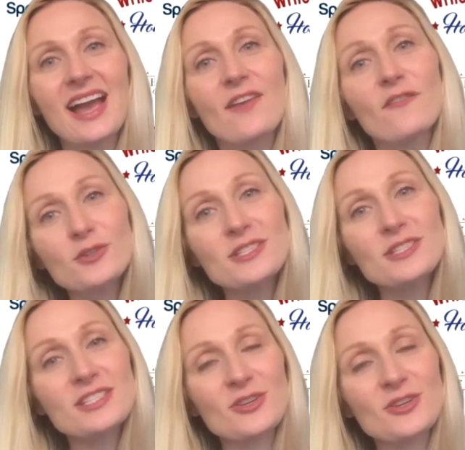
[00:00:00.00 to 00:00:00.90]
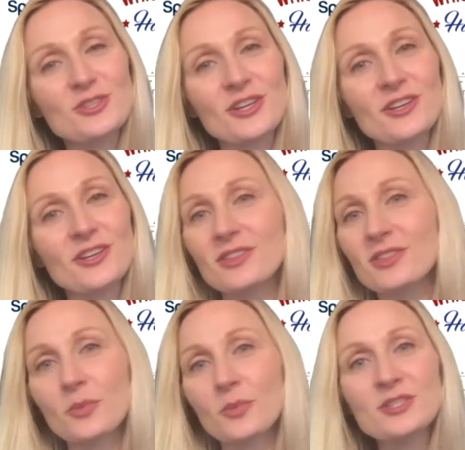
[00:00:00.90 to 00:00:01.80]
Full disclosure,
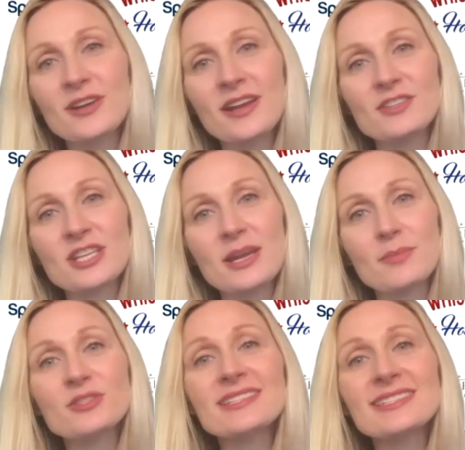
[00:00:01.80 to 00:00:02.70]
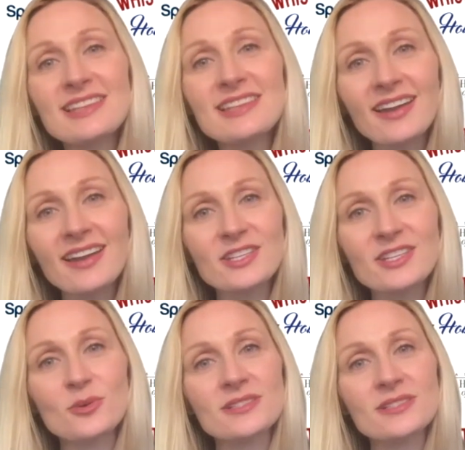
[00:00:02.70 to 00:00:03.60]
the Winter Haven Chamber does not
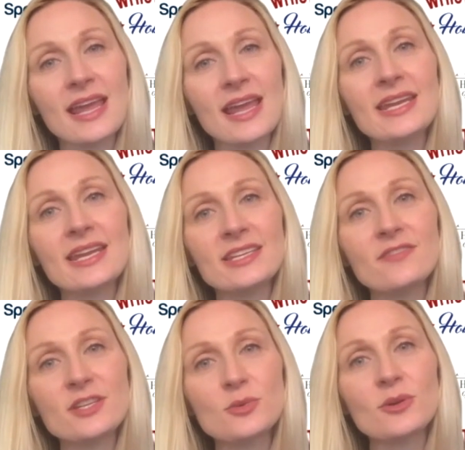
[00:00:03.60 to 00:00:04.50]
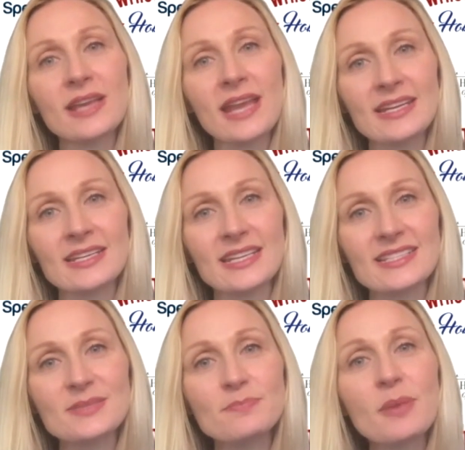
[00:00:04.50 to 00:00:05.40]
endorse any individual
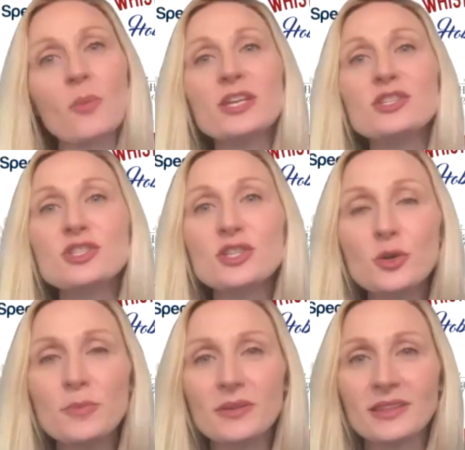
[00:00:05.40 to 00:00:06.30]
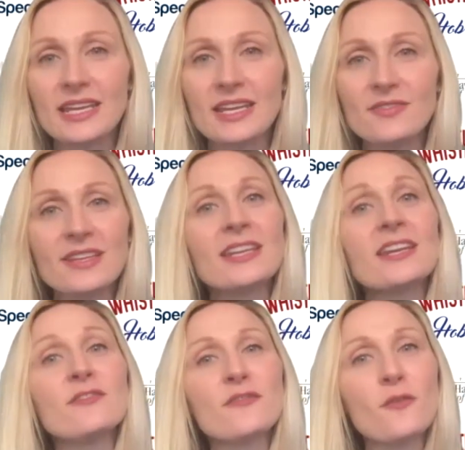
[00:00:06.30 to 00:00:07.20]
candidates, but we do believe in an
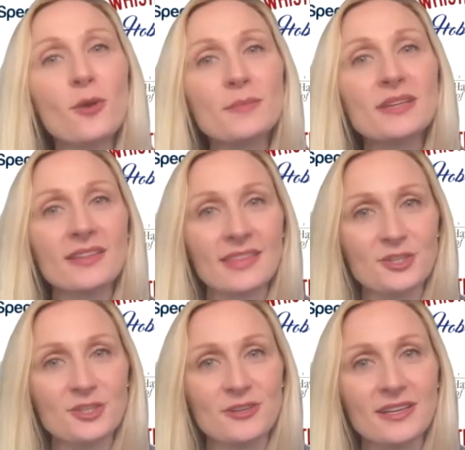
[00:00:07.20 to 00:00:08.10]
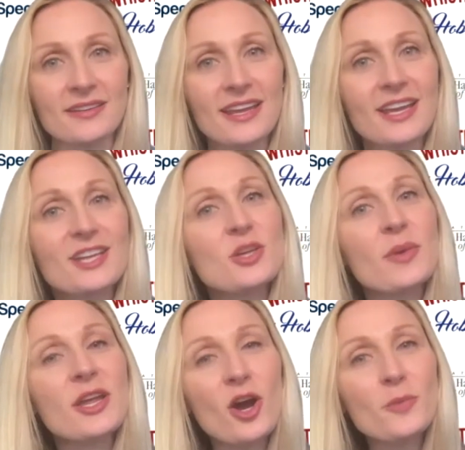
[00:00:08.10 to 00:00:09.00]
informed electorate. So
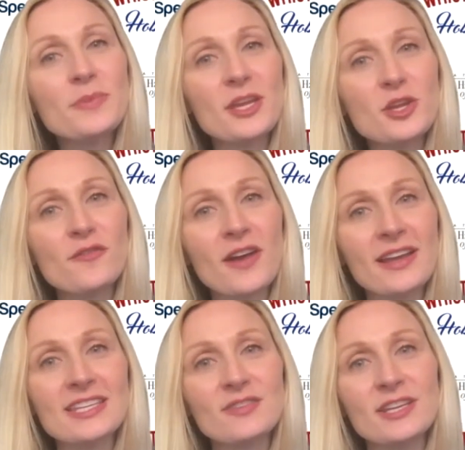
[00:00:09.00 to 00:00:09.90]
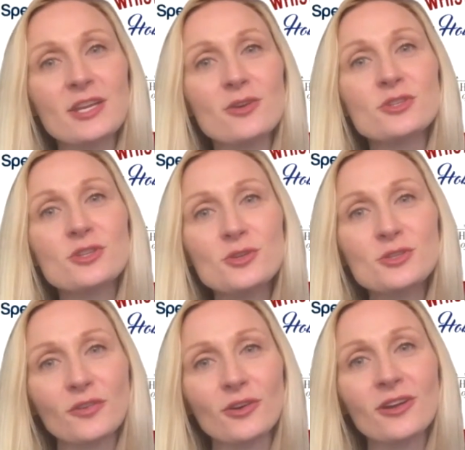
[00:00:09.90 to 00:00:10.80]
we hope that you find these videos
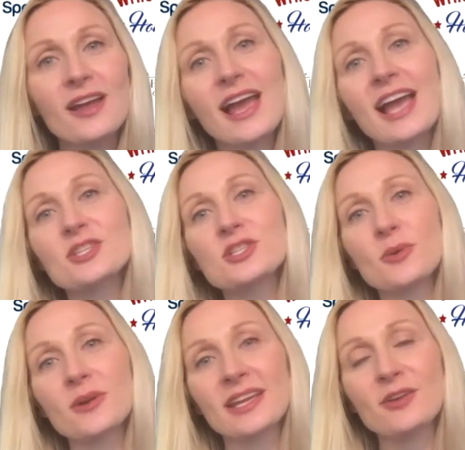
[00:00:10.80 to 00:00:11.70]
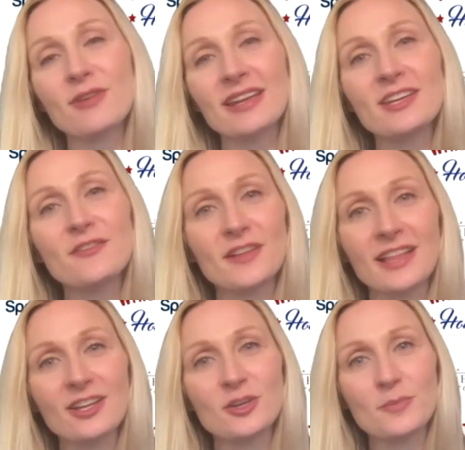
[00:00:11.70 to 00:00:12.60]
useful as you are getting ready to fill
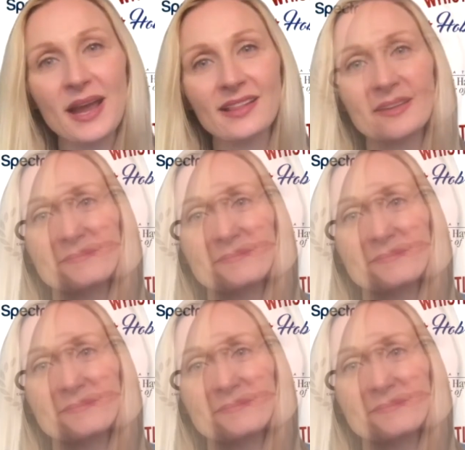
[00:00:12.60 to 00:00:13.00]
out your ballot.